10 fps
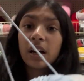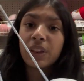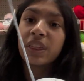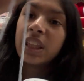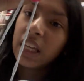
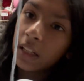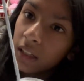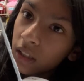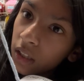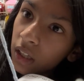thin
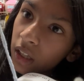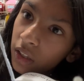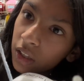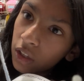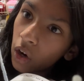
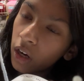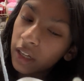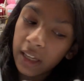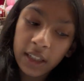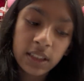the yarn
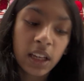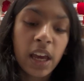is,